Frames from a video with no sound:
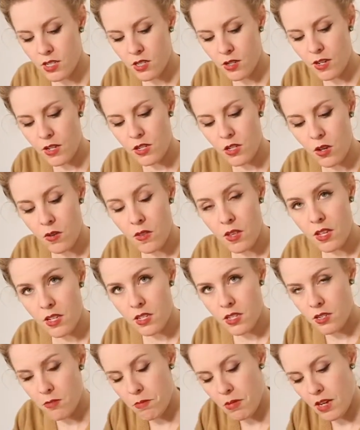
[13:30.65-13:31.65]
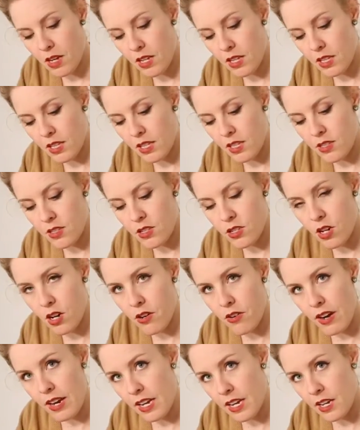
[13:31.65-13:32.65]
So I sewed this, I'm going to start
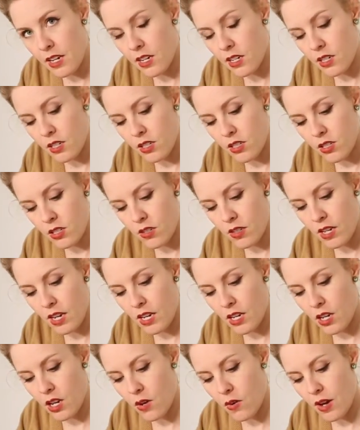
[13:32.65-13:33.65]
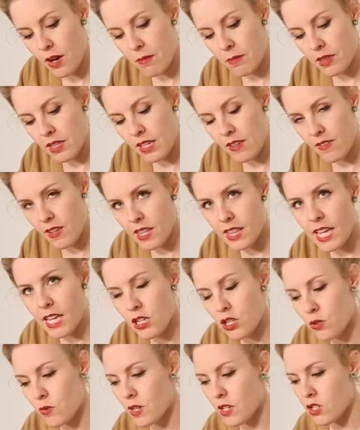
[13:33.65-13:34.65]
right here so that I know I'm leaving
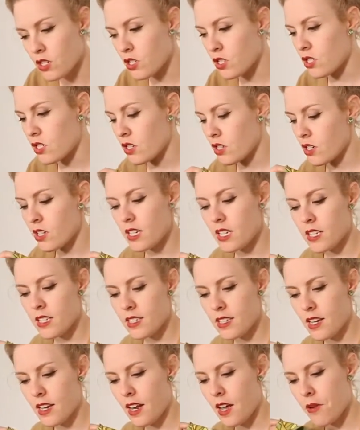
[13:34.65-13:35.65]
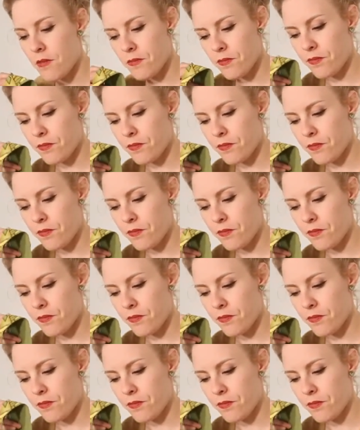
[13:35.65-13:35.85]
that 2 inches to turn it inside out.